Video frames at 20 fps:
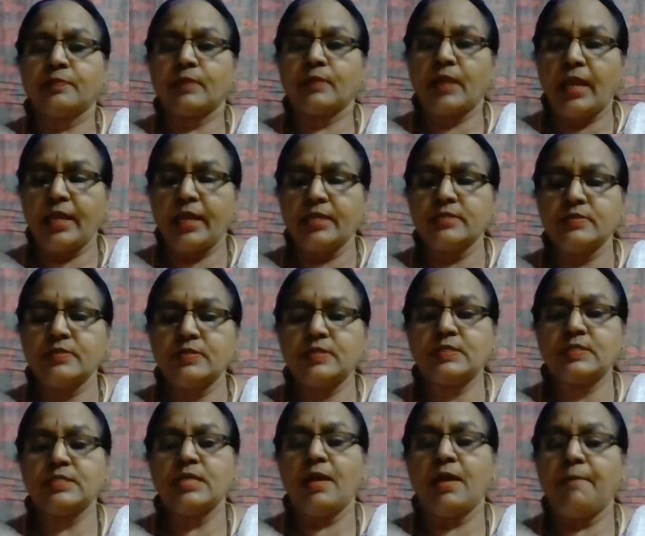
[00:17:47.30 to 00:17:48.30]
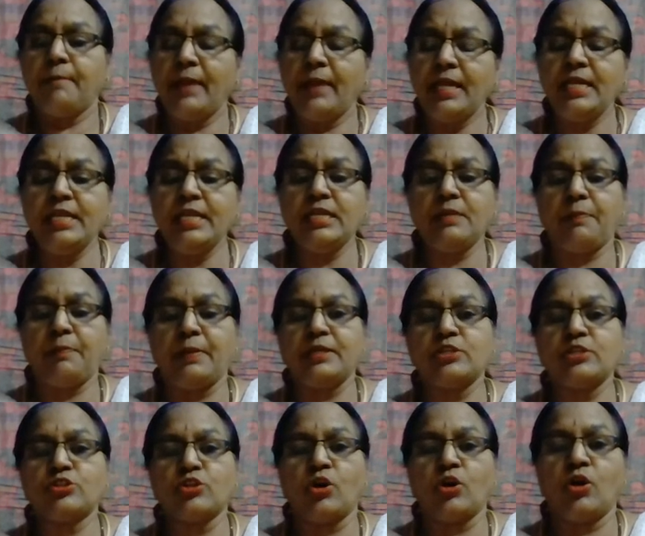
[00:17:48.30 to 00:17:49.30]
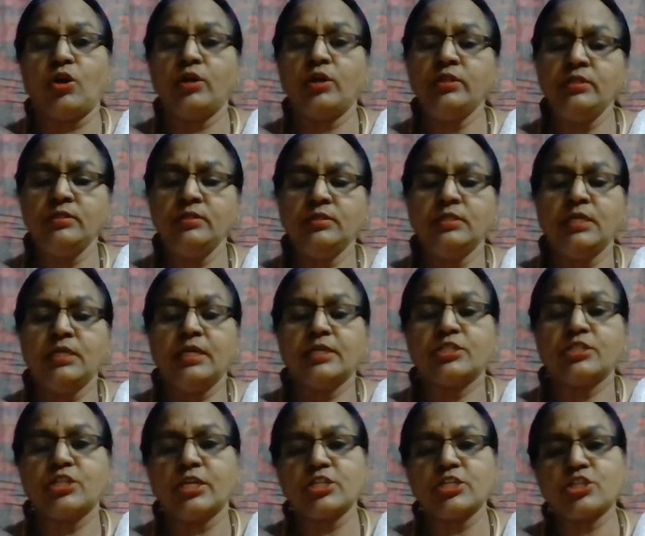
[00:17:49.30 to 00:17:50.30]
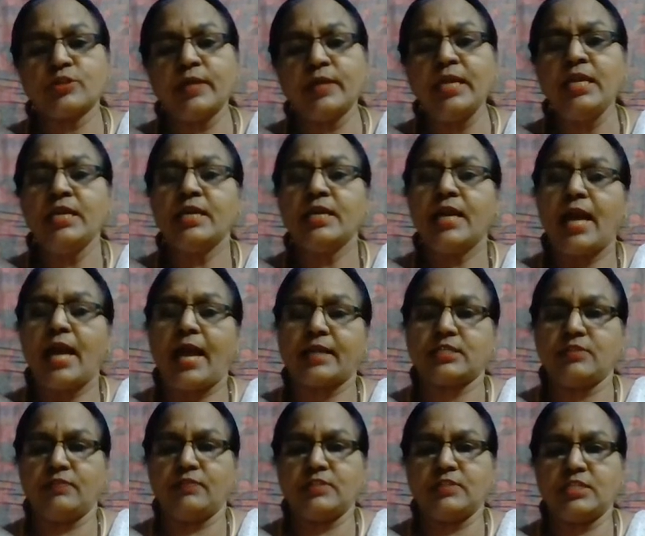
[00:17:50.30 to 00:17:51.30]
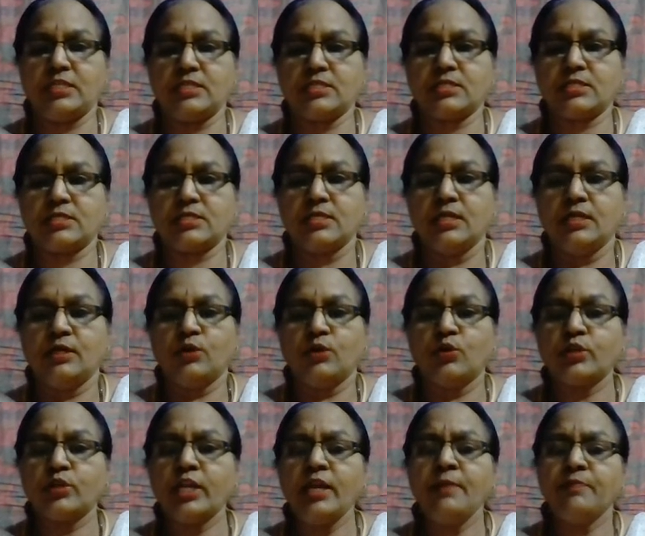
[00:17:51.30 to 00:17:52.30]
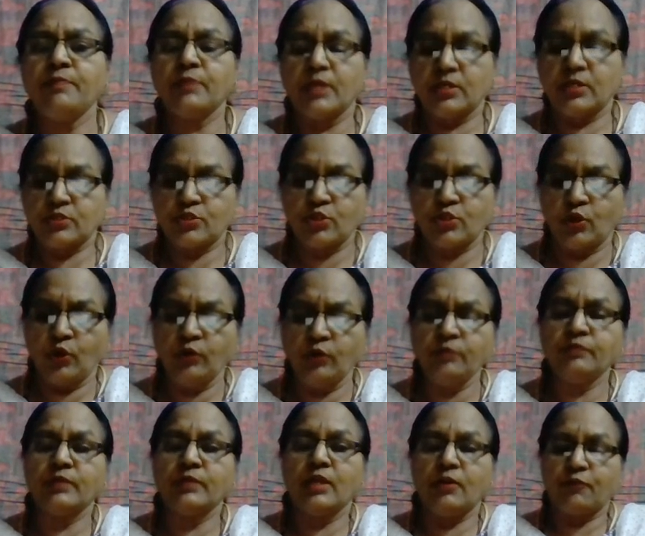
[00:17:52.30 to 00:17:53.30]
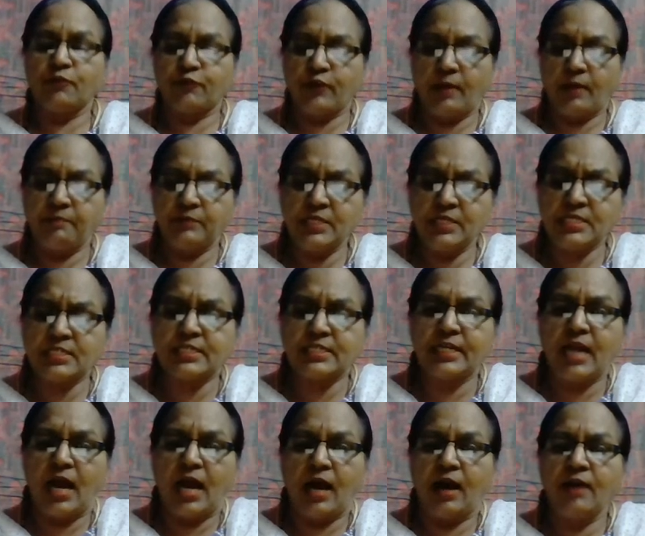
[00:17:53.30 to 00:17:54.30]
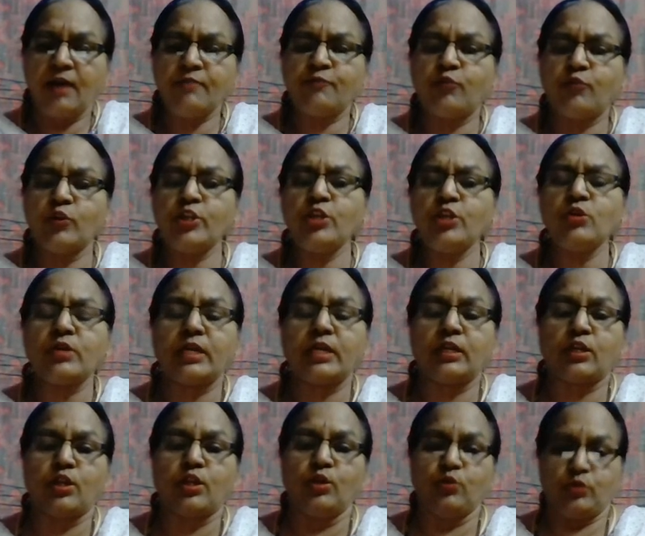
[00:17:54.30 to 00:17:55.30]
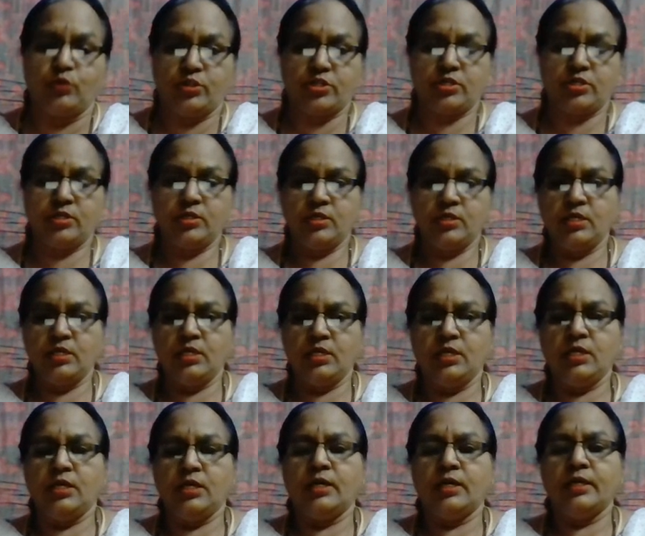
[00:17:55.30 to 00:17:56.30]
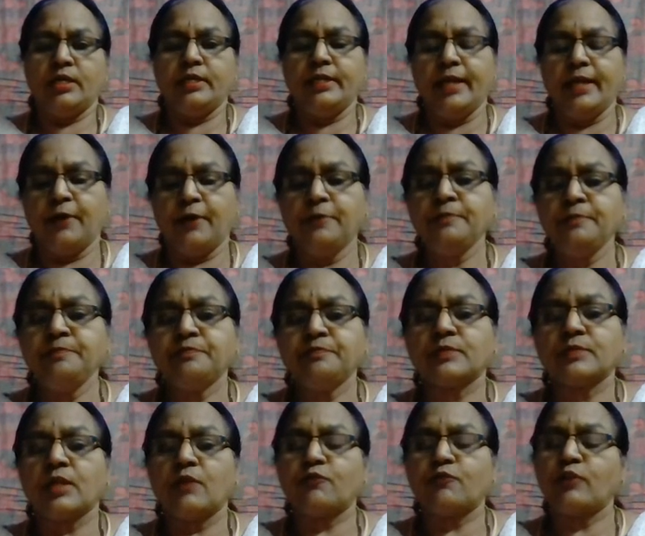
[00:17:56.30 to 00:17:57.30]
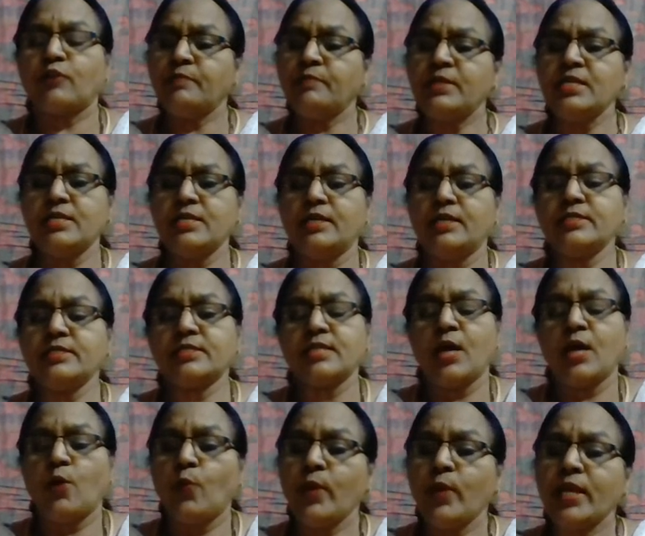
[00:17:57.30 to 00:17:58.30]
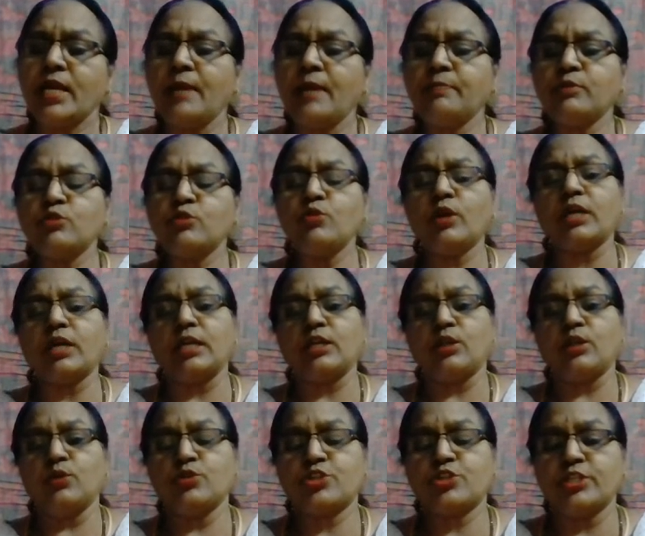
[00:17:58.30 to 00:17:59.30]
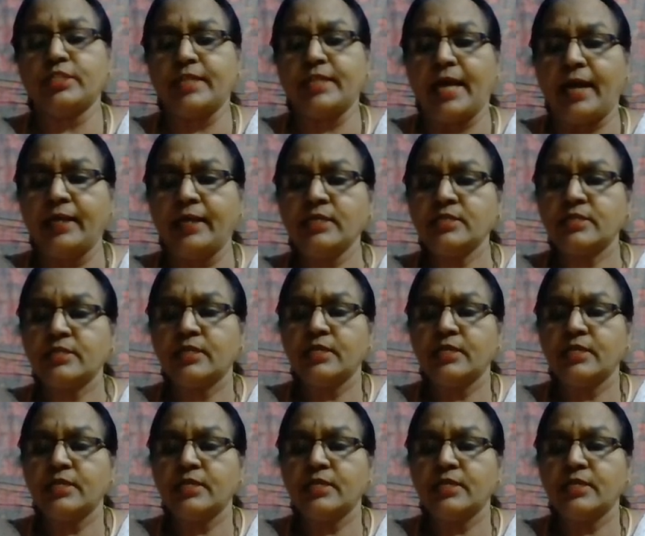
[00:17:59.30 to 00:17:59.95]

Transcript: is mainly dependent on tertiary activities. Okay. So, from this graph, what do you conclude? Now, from this, we come to a conclusion that